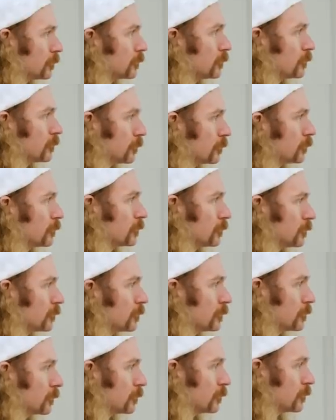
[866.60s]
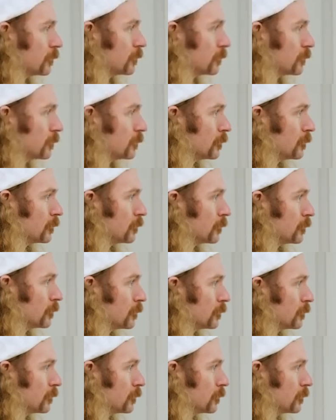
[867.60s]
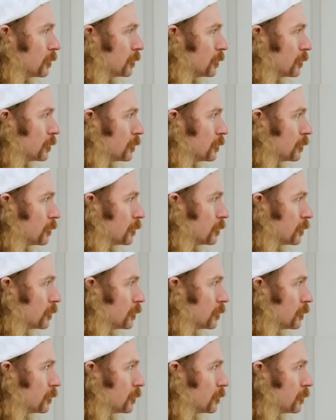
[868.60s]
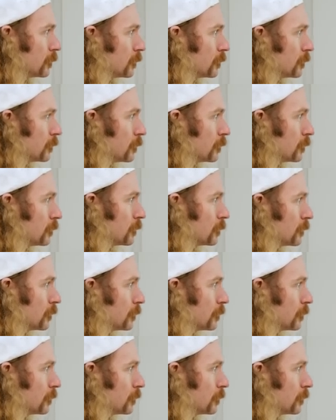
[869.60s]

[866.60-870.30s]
(not speaking)